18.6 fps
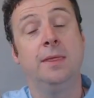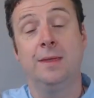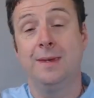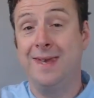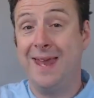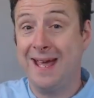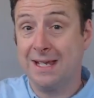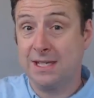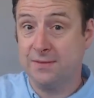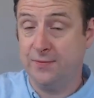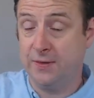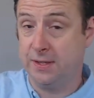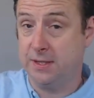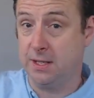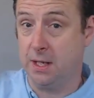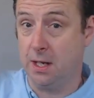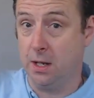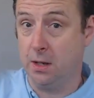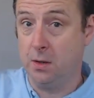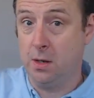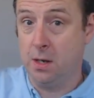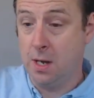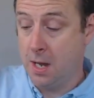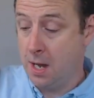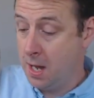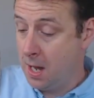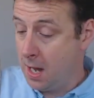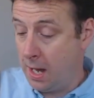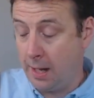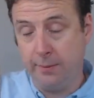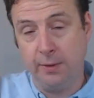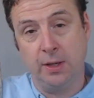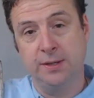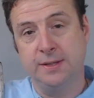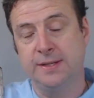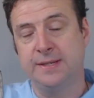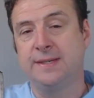In the next video, I'm
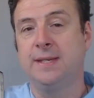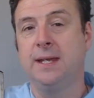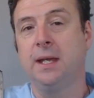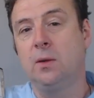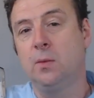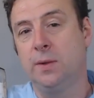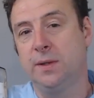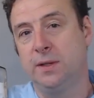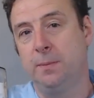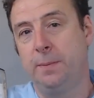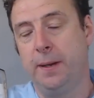going to stick with